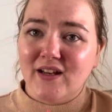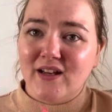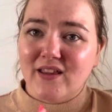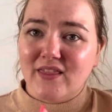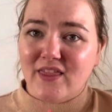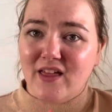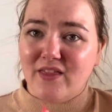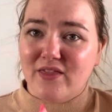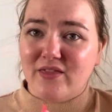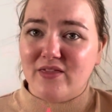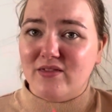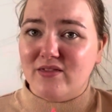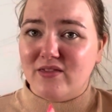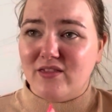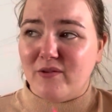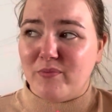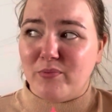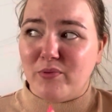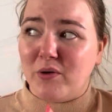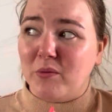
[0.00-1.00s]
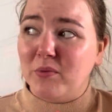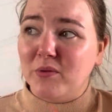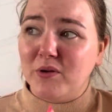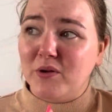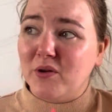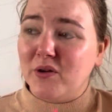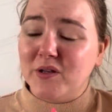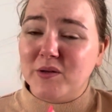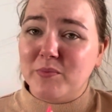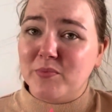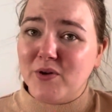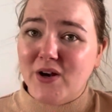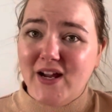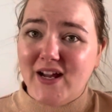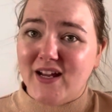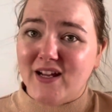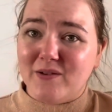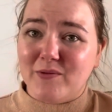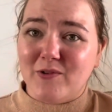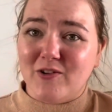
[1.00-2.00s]
that they're probably going to
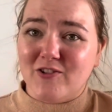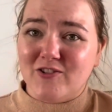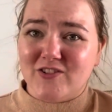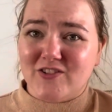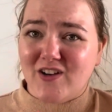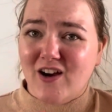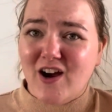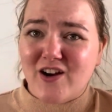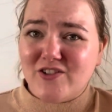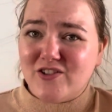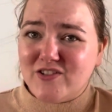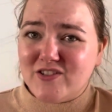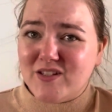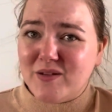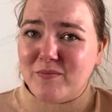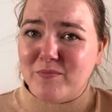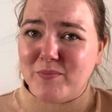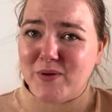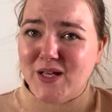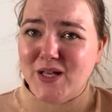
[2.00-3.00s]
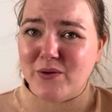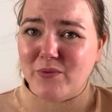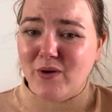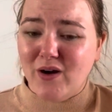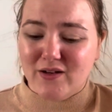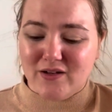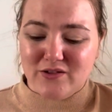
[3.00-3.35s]
break because they are just in P1.